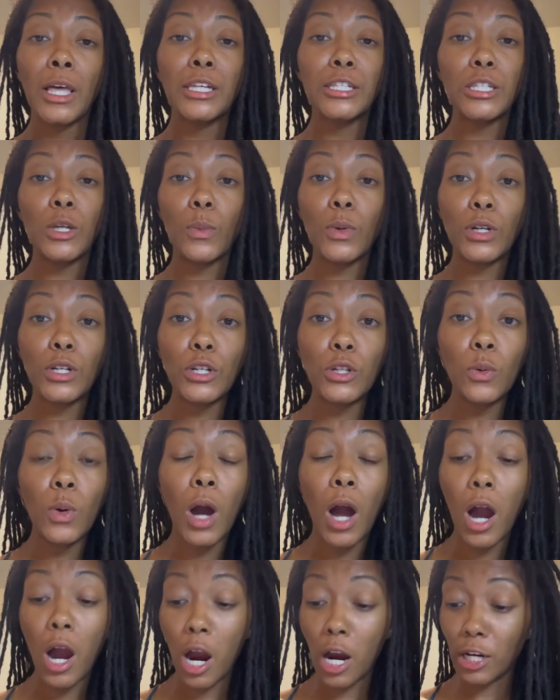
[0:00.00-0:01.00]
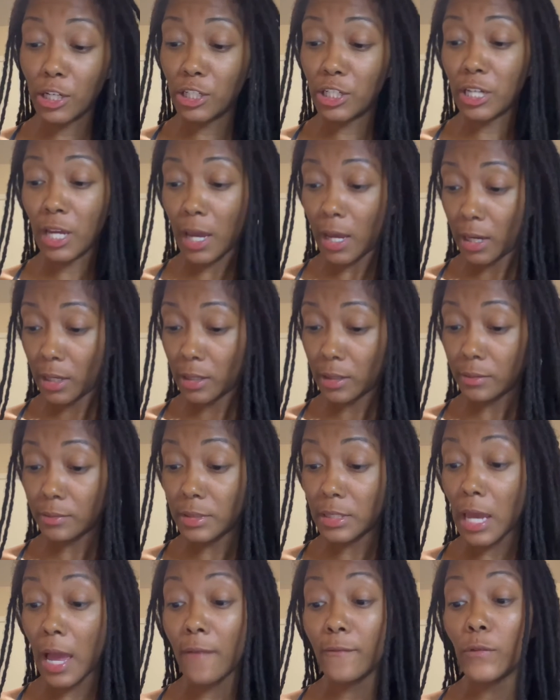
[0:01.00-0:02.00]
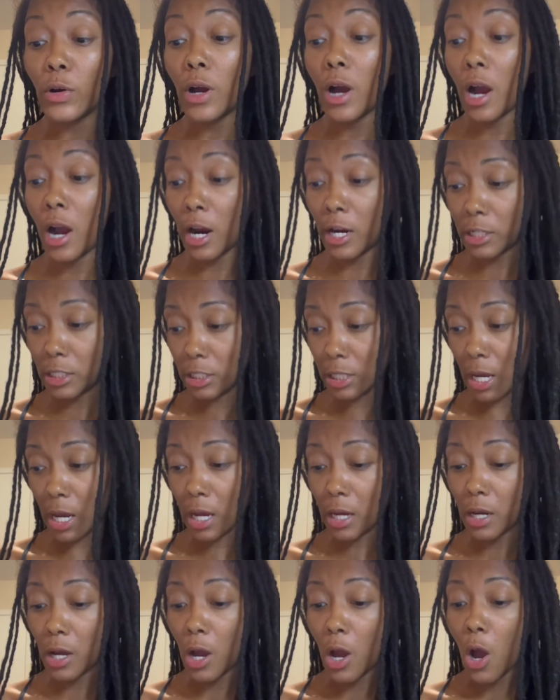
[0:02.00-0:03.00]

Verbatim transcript: So we're going to do a heart check. Time for a heart check.